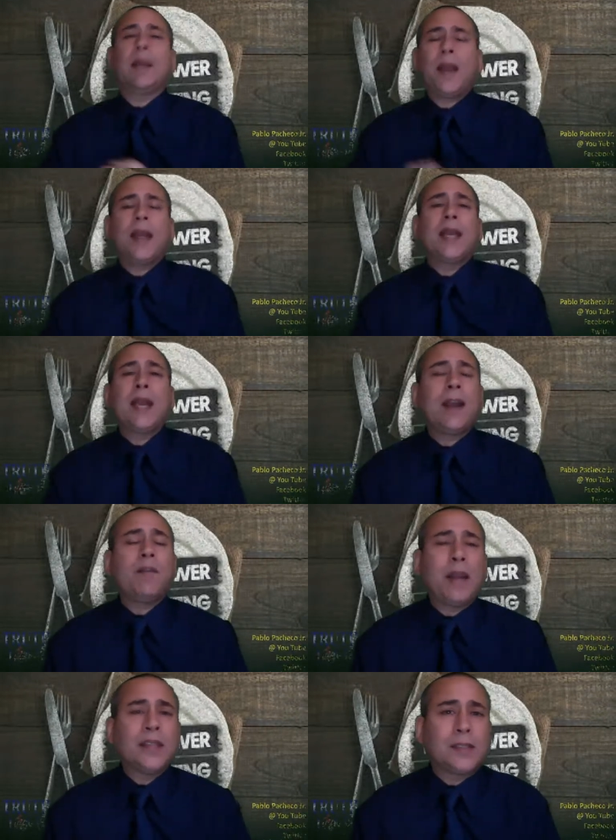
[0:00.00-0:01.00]
I'm not going to get ahead of
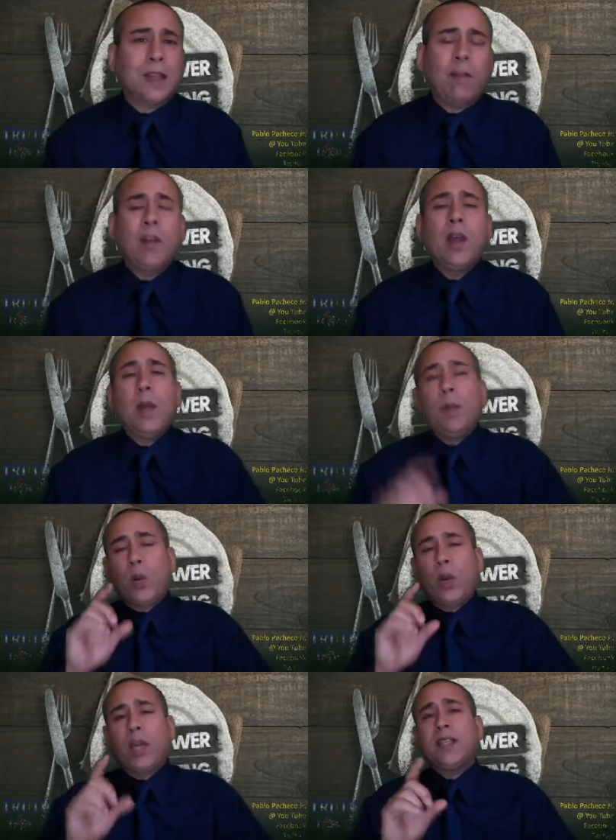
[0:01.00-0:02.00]
myself, but
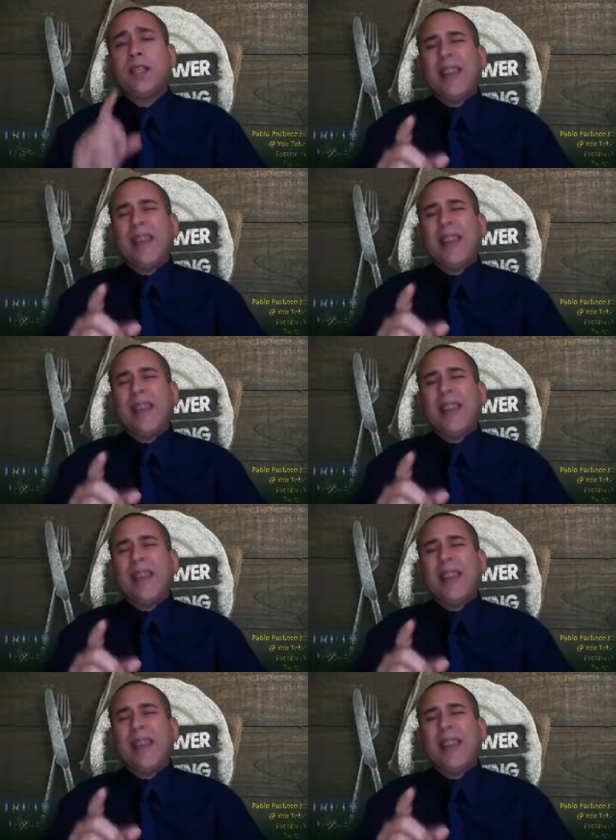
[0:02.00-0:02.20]
we're going to see